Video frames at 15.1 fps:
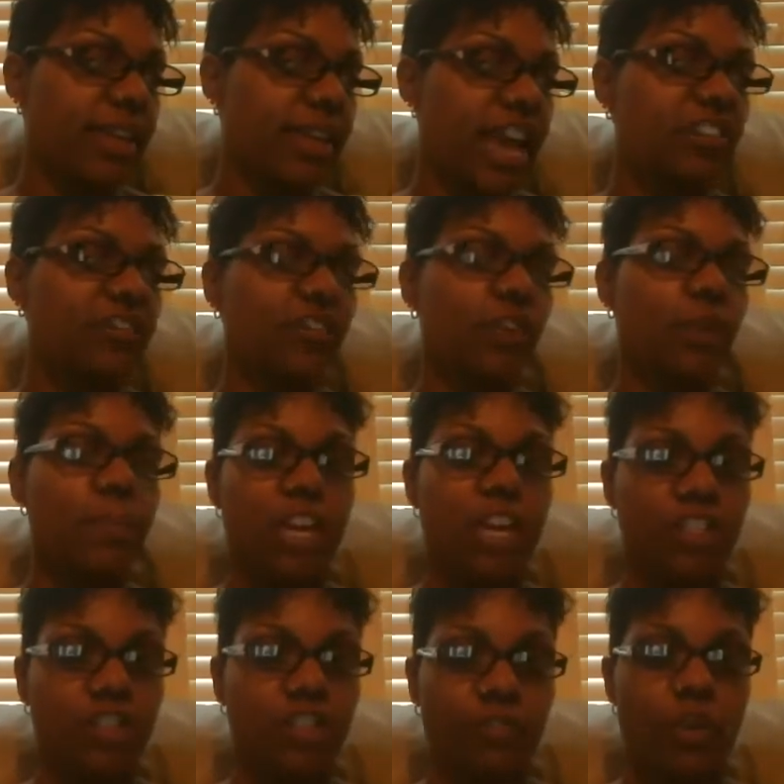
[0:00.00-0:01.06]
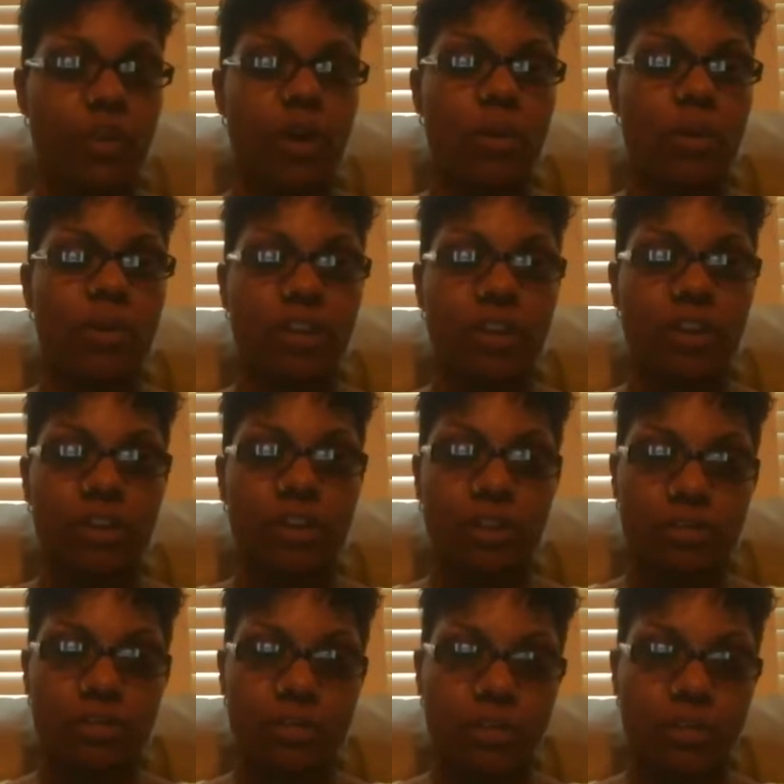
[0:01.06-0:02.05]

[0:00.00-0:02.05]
cash flow manager form when you're,